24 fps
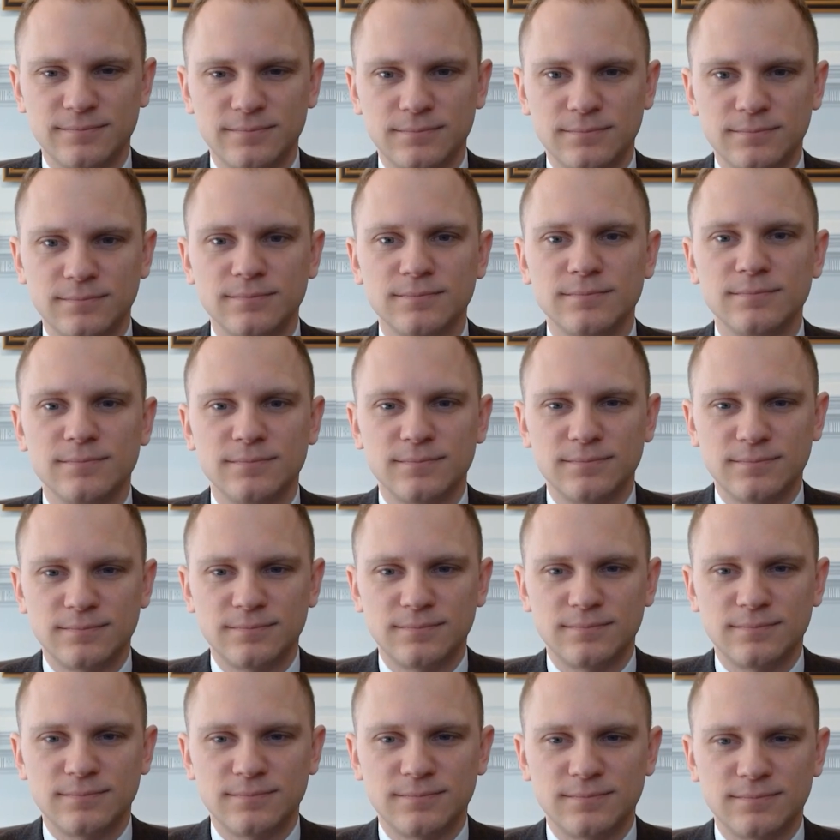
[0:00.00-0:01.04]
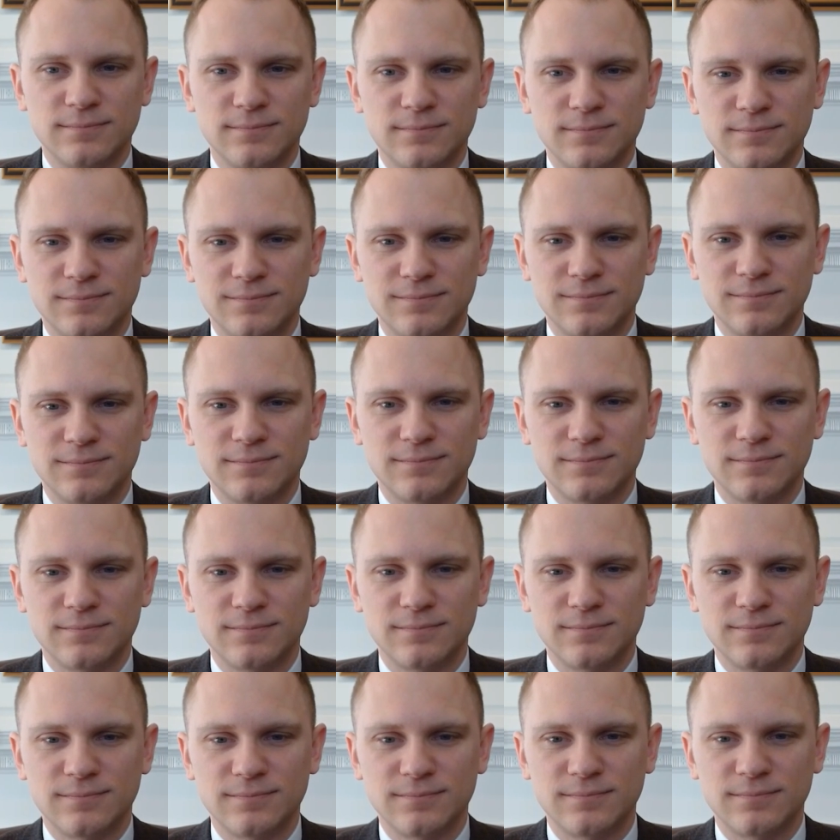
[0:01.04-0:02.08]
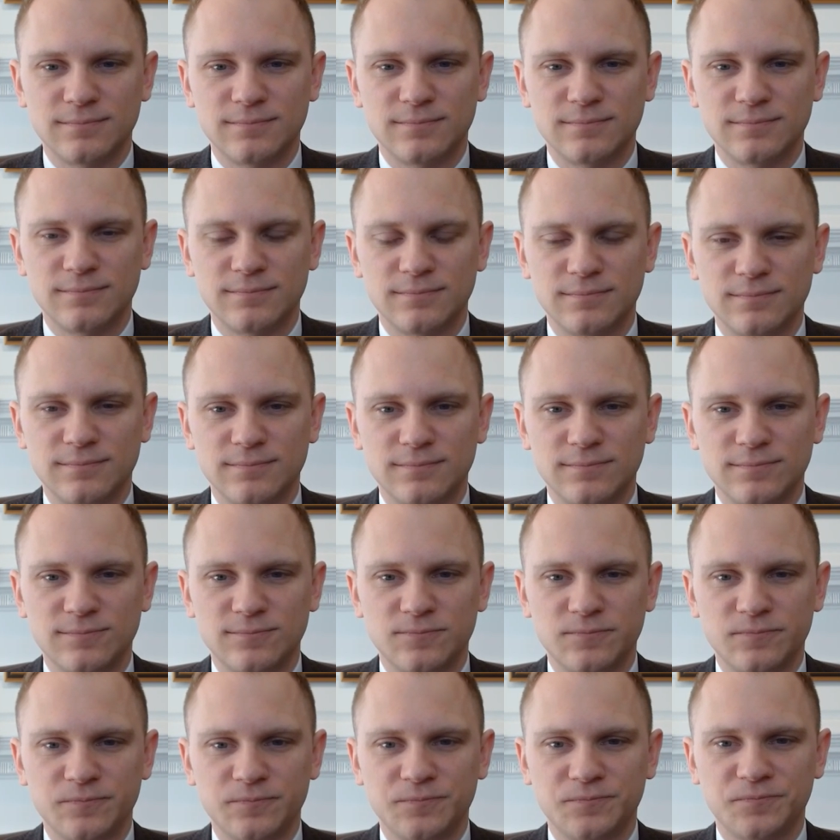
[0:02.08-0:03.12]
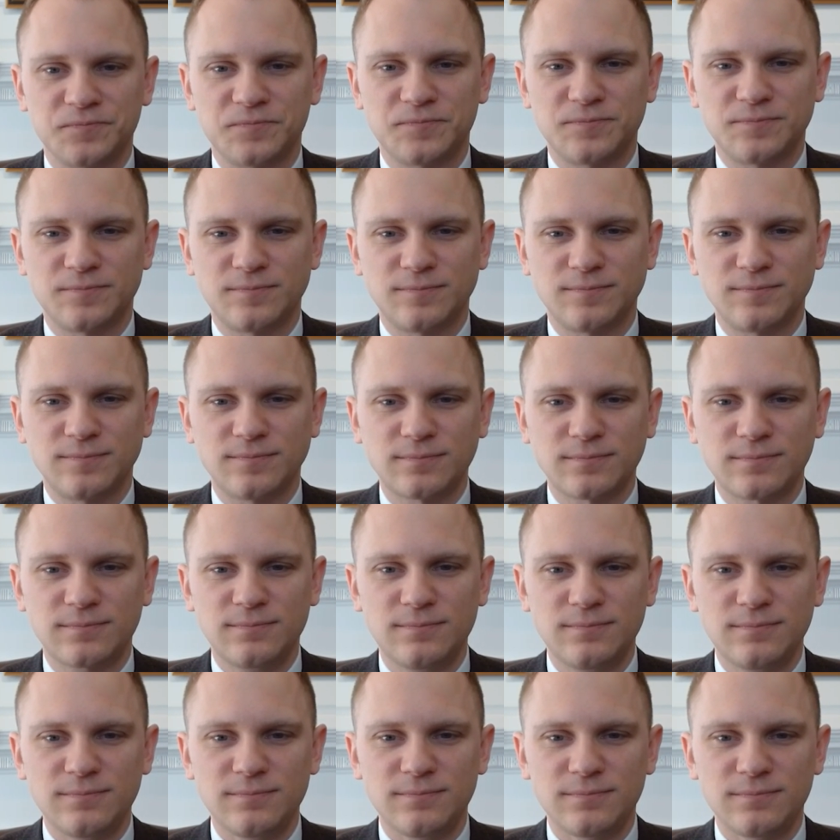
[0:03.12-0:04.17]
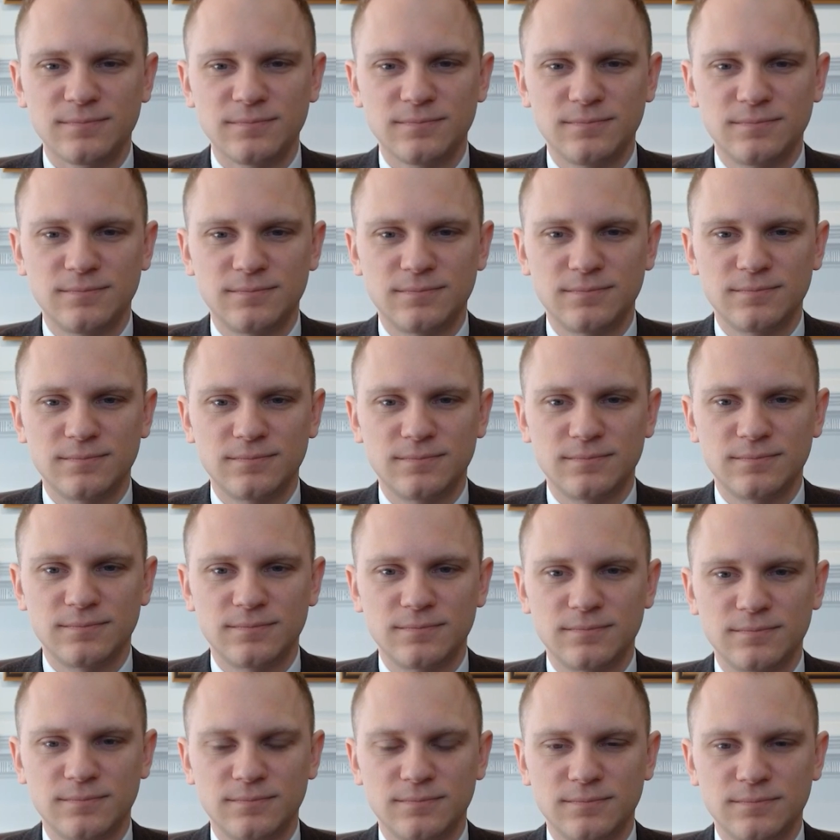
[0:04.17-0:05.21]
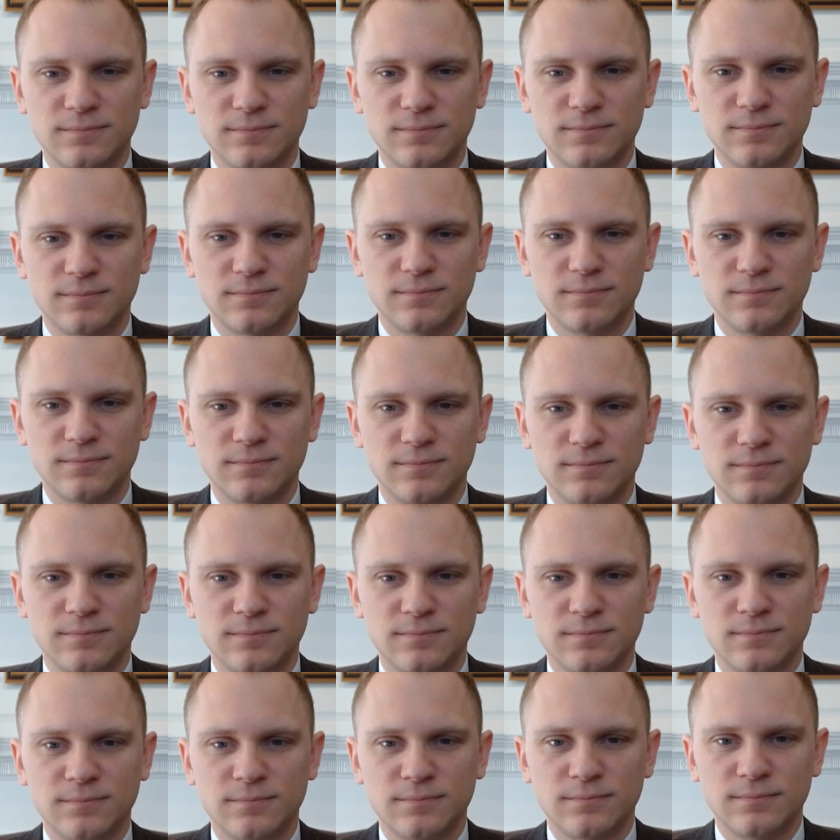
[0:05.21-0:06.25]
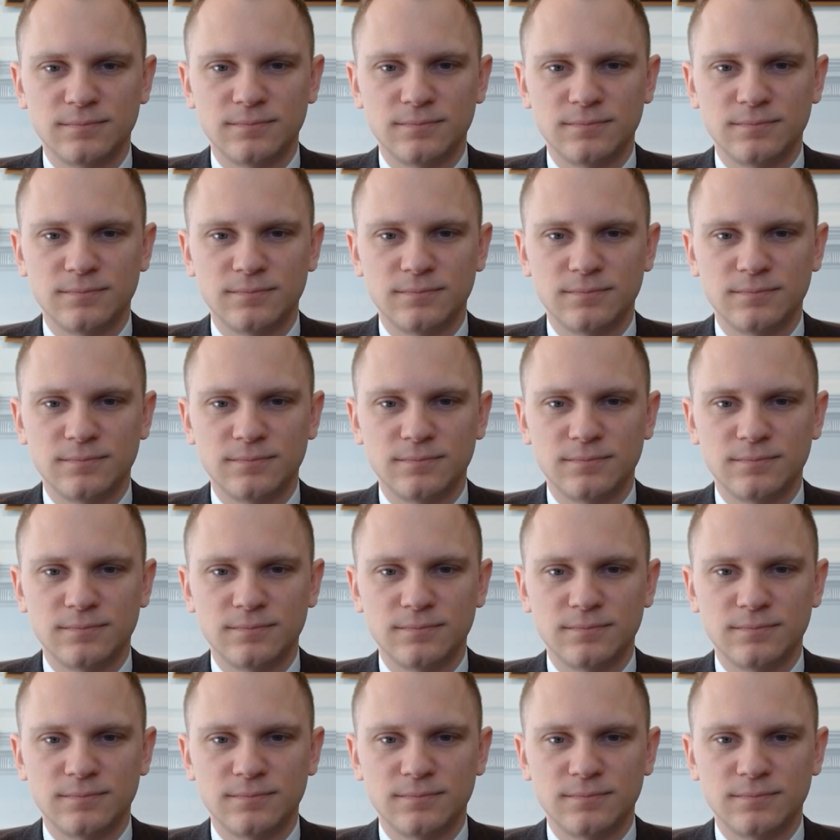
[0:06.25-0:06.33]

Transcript: [no speech]